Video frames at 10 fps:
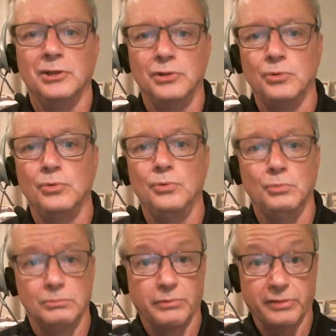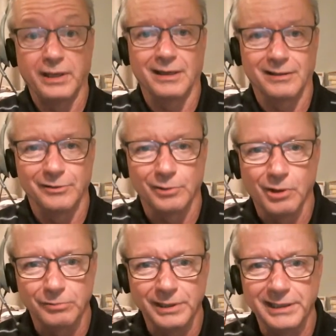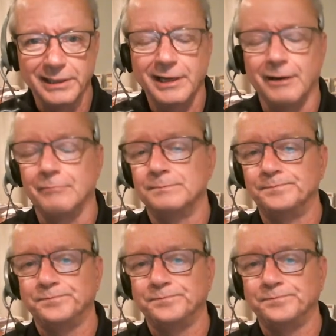you think they're already there.